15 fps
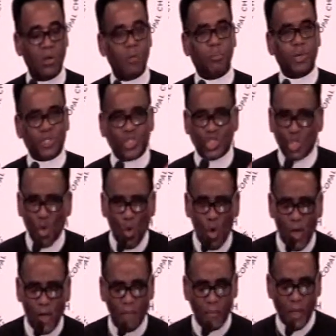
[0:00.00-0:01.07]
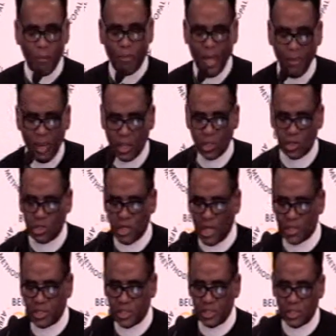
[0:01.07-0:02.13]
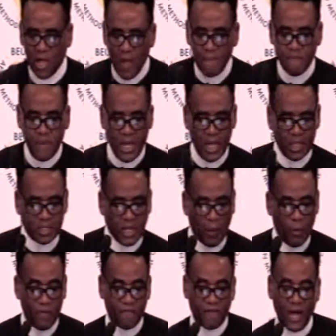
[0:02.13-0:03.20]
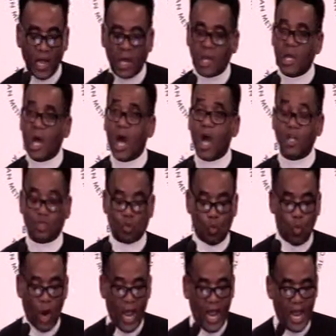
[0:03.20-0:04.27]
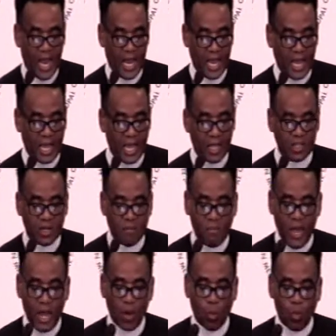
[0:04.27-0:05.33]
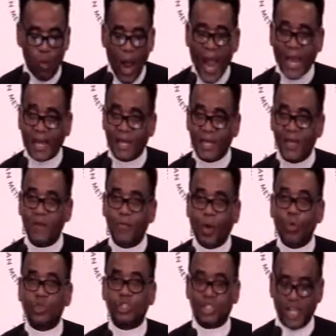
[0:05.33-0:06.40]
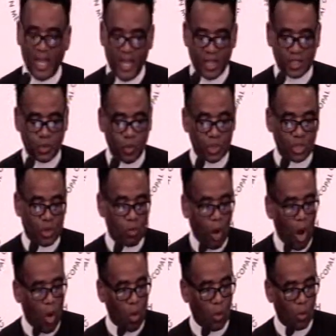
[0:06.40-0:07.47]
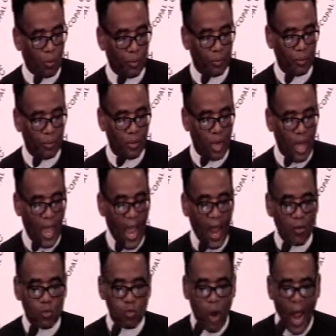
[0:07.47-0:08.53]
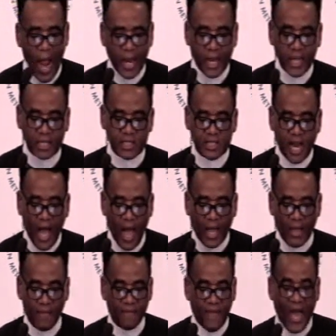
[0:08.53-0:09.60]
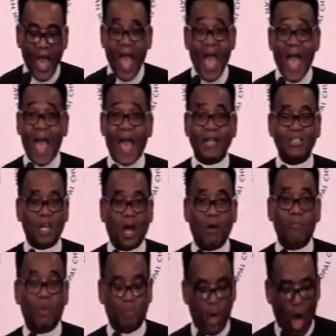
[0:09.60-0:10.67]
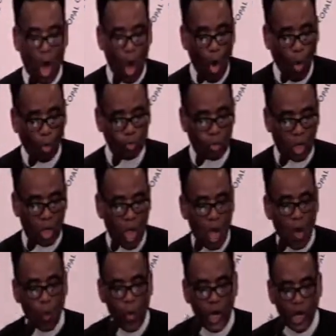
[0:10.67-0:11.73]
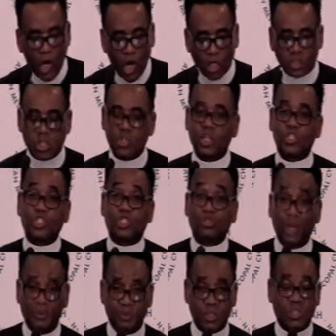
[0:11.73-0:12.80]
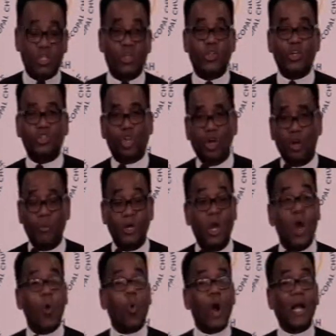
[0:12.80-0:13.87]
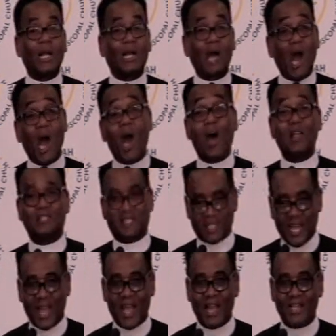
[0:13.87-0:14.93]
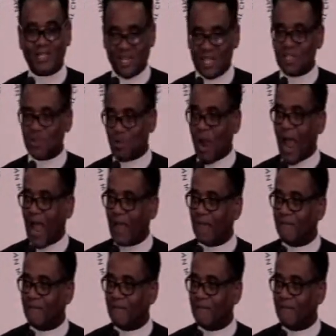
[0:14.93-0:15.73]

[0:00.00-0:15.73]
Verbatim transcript: Pursuing biblical justice means that we follow God's way to make right those things which are wrong. And right is not in the eyes of the beholder. We look to the scriptures to determine what God says is right.